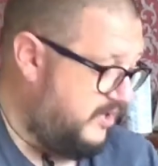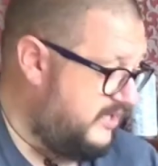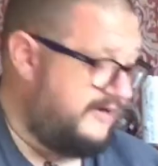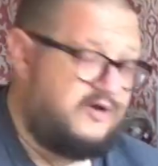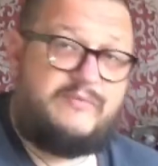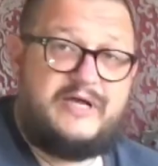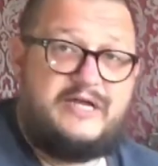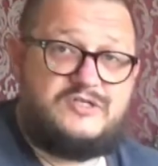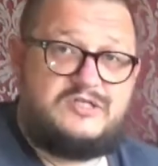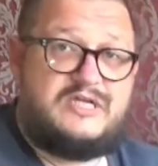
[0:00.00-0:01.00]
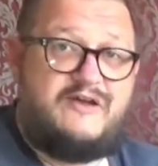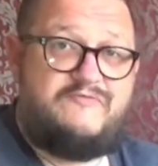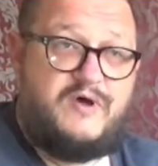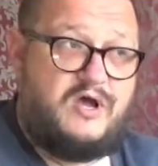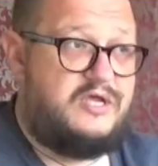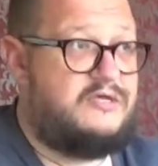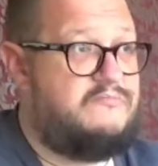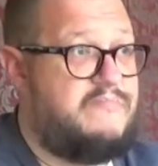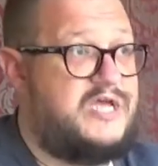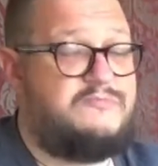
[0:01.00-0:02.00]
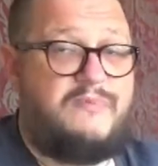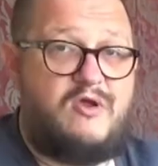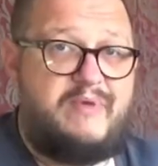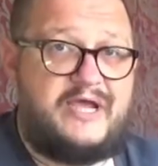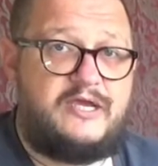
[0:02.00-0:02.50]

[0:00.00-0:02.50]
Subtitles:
Now normally I'd just have my mesh boat bag,